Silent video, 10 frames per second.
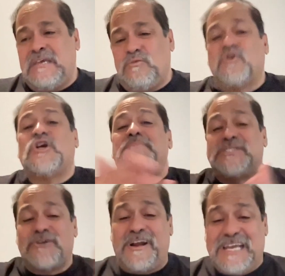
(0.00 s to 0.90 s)
We're going to be
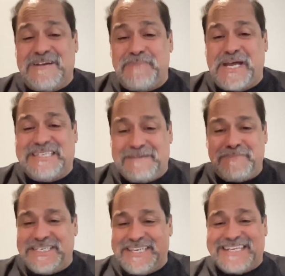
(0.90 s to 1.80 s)
talking about them
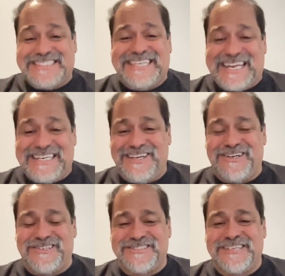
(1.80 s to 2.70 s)
in the next 10
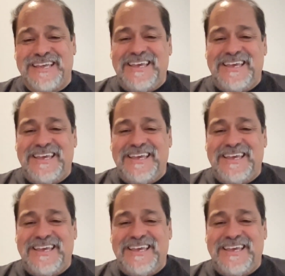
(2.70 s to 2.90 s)
years.